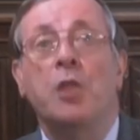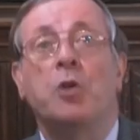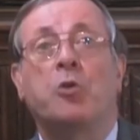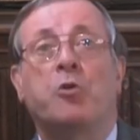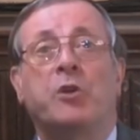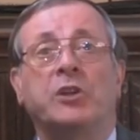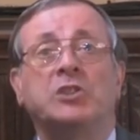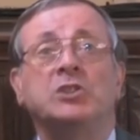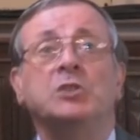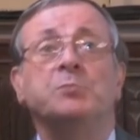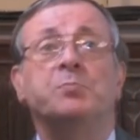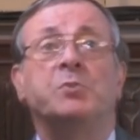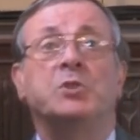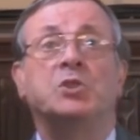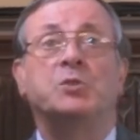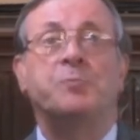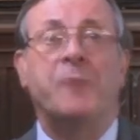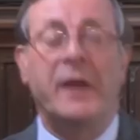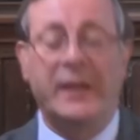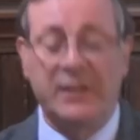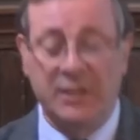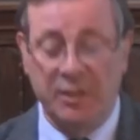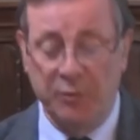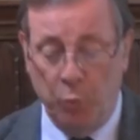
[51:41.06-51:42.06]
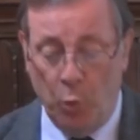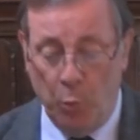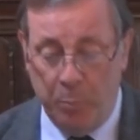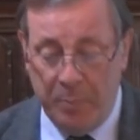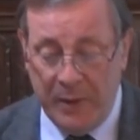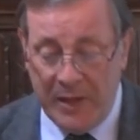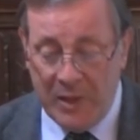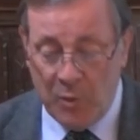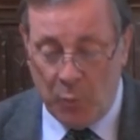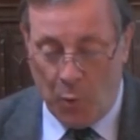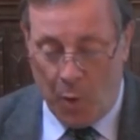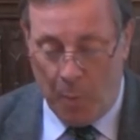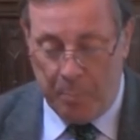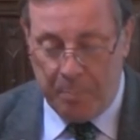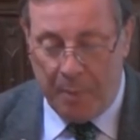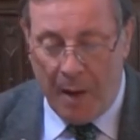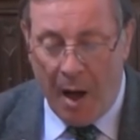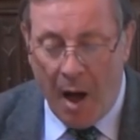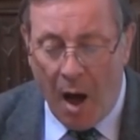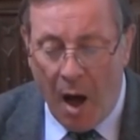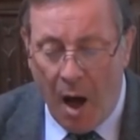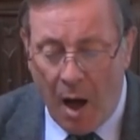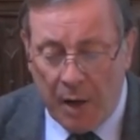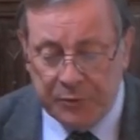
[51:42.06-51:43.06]
The Christian perspective would be that we're
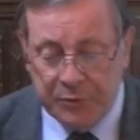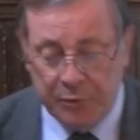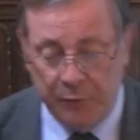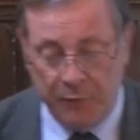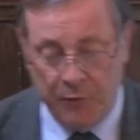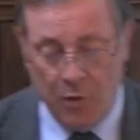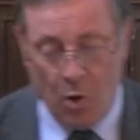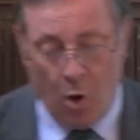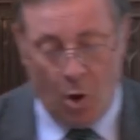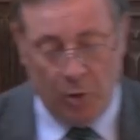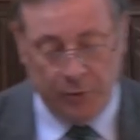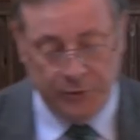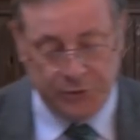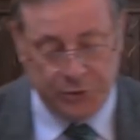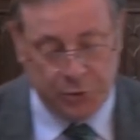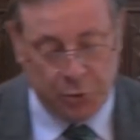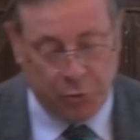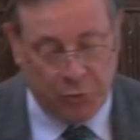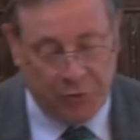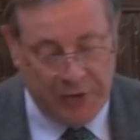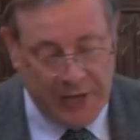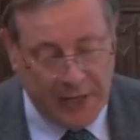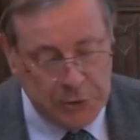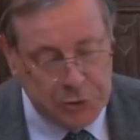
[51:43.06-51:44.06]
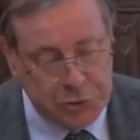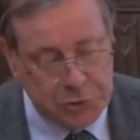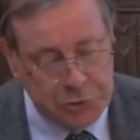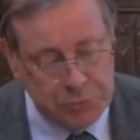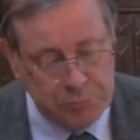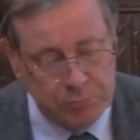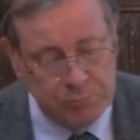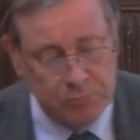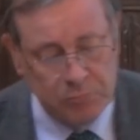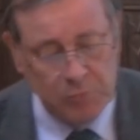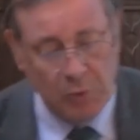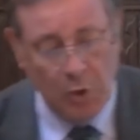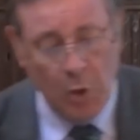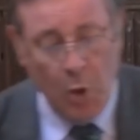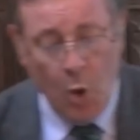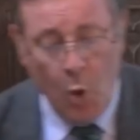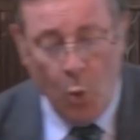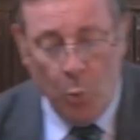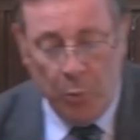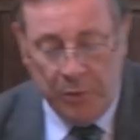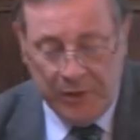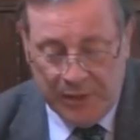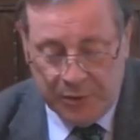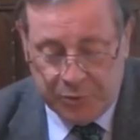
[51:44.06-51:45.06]
part of God's creation,
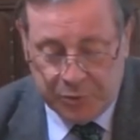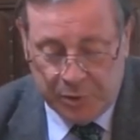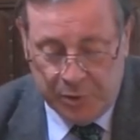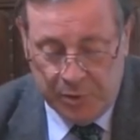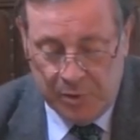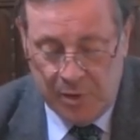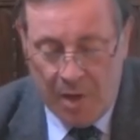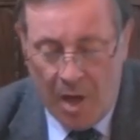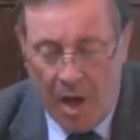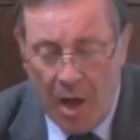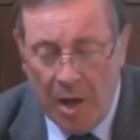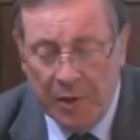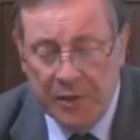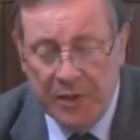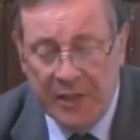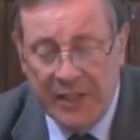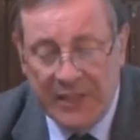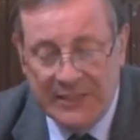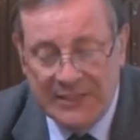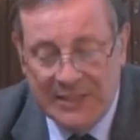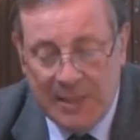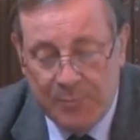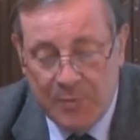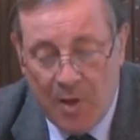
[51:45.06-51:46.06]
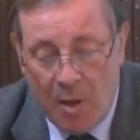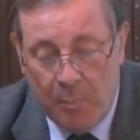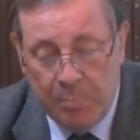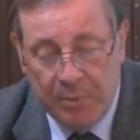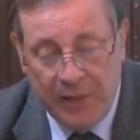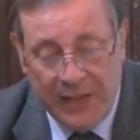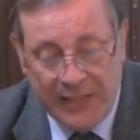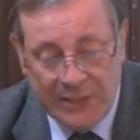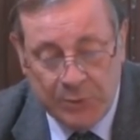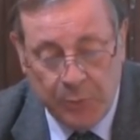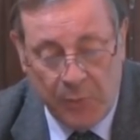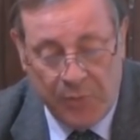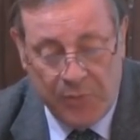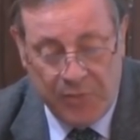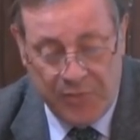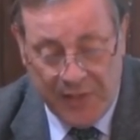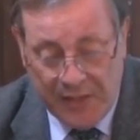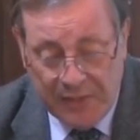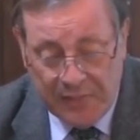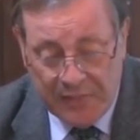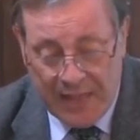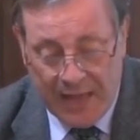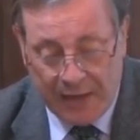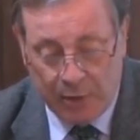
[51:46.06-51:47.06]
we need to learn and accept our place
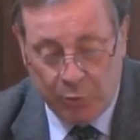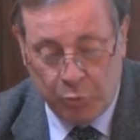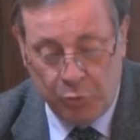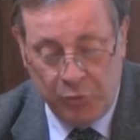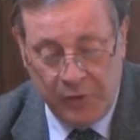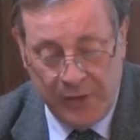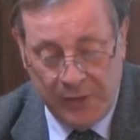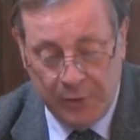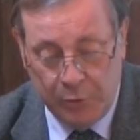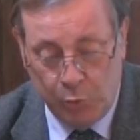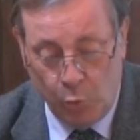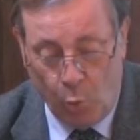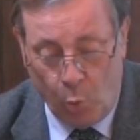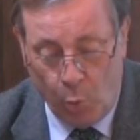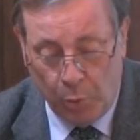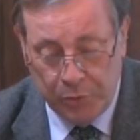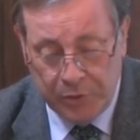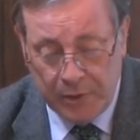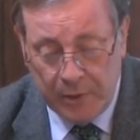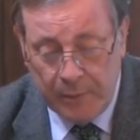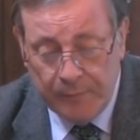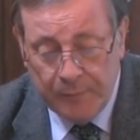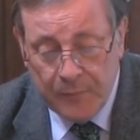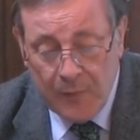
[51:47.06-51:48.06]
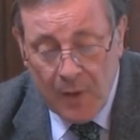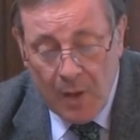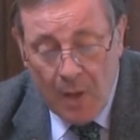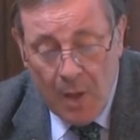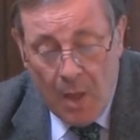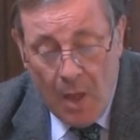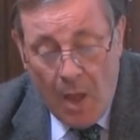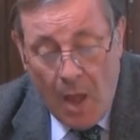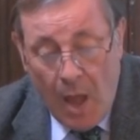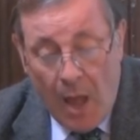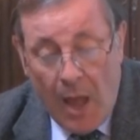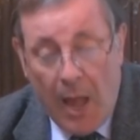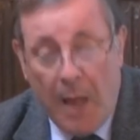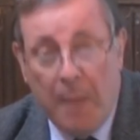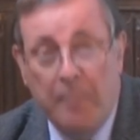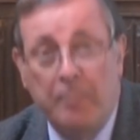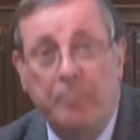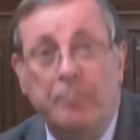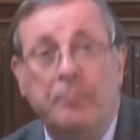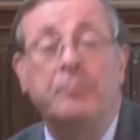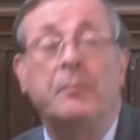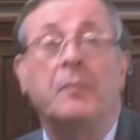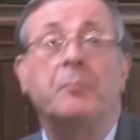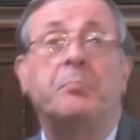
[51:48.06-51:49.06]
within that created order.
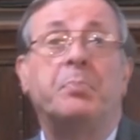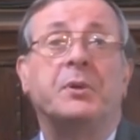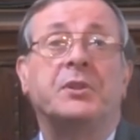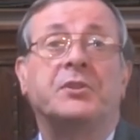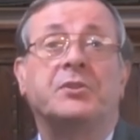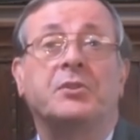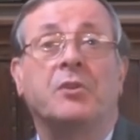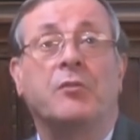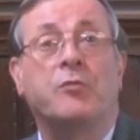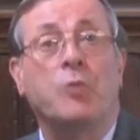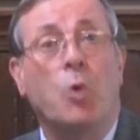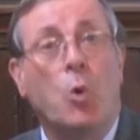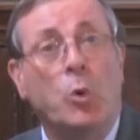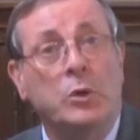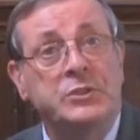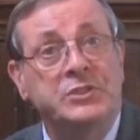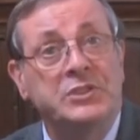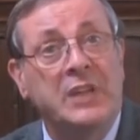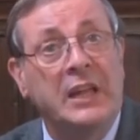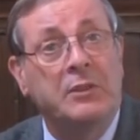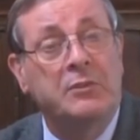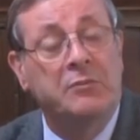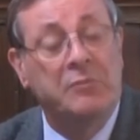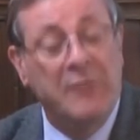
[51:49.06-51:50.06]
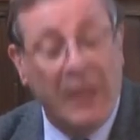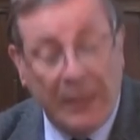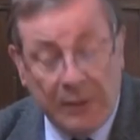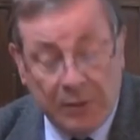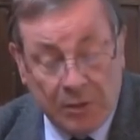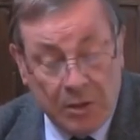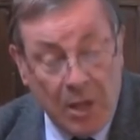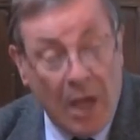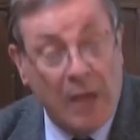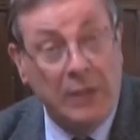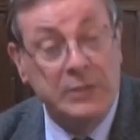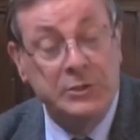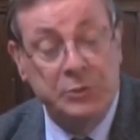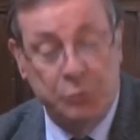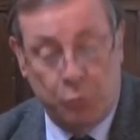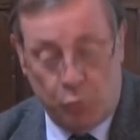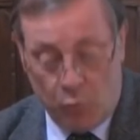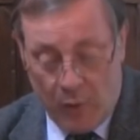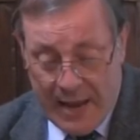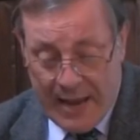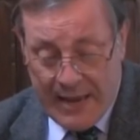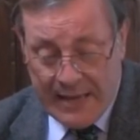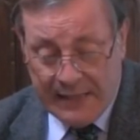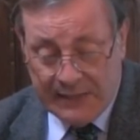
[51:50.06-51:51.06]
Um, but of course, that, that does
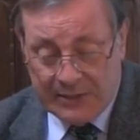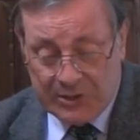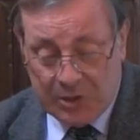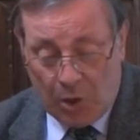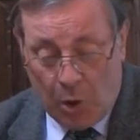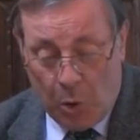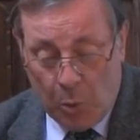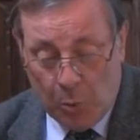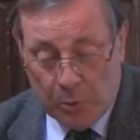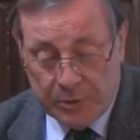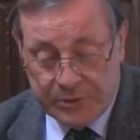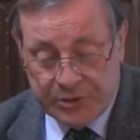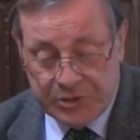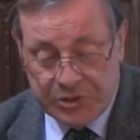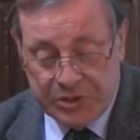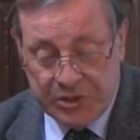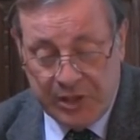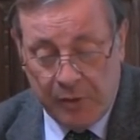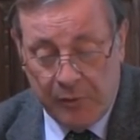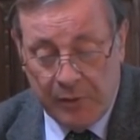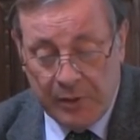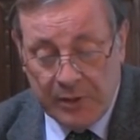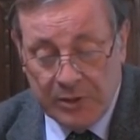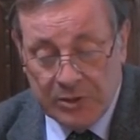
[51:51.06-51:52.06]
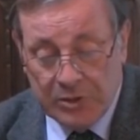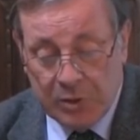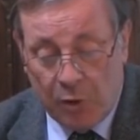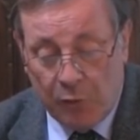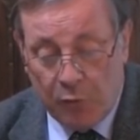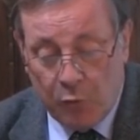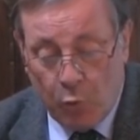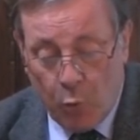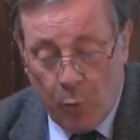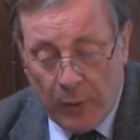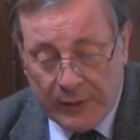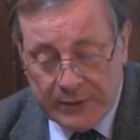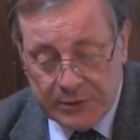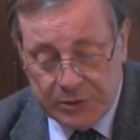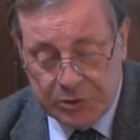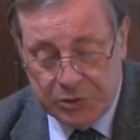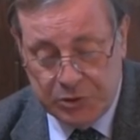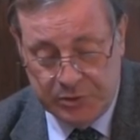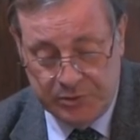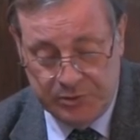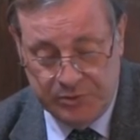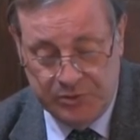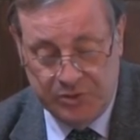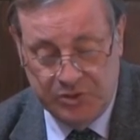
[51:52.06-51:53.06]
raise a whole series of
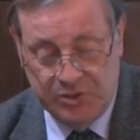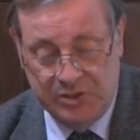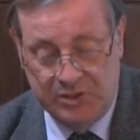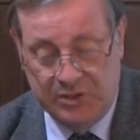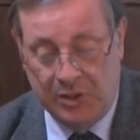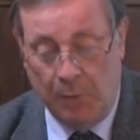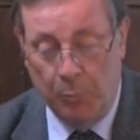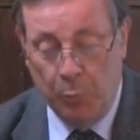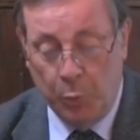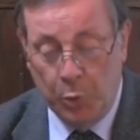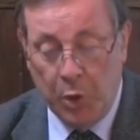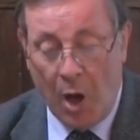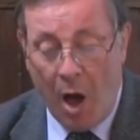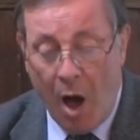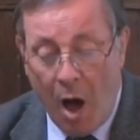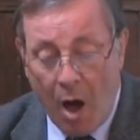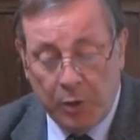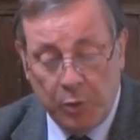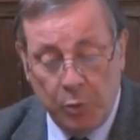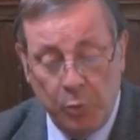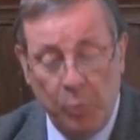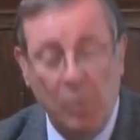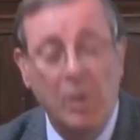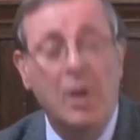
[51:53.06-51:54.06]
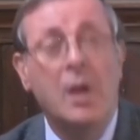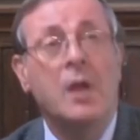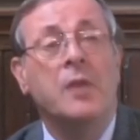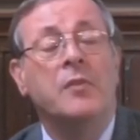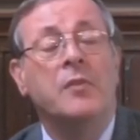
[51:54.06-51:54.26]
questions. Some would argue